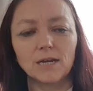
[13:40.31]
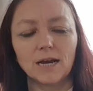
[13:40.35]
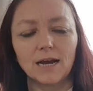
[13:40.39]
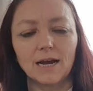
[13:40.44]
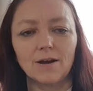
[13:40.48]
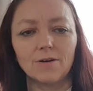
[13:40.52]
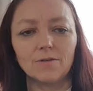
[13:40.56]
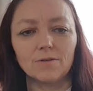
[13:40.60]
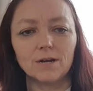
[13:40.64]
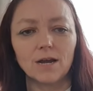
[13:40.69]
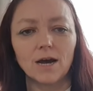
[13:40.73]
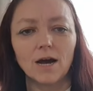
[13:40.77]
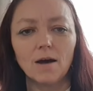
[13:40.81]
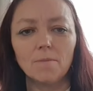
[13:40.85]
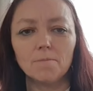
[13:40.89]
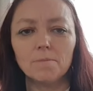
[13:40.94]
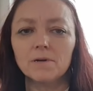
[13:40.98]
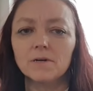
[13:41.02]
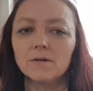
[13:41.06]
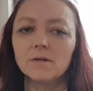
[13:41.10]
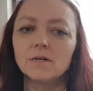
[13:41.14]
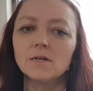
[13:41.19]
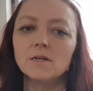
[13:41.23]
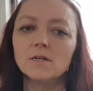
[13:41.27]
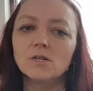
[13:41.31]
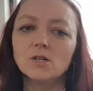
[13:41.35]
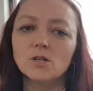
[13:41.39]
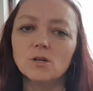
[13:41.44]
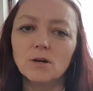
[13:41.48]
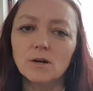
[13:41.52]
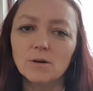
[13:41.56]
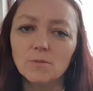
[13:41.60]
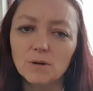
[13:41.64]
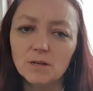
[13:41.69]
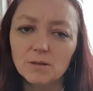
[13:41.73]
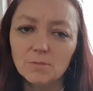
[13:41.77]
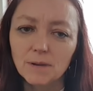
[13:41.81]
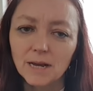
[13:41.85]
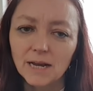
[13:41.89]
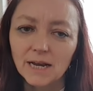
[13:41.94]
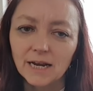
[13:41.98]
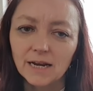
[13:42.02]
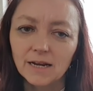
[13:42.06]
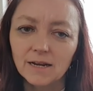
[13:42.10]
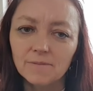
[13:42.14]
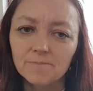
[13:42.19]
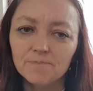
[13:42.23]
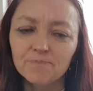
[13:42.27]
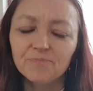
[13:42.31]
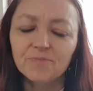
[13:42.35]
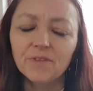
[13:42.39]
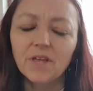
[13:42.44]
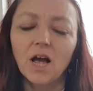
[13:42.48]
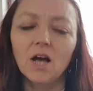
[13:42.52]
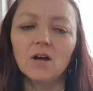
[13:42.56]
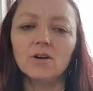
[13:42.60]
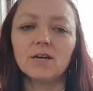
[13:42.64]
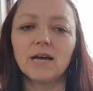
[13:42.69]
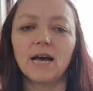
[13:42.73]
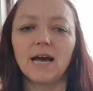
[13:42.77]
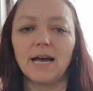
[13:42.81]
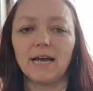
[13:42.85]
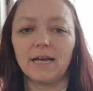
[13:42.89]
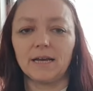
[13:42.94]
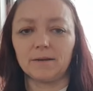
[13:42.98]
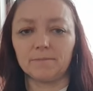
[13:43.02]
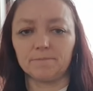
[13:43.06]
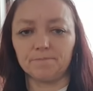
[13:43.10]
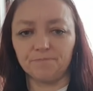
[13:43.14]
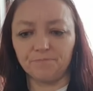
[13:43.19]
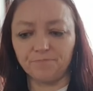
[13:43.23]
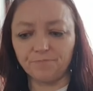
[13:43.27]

down, up, do it with me. Okay.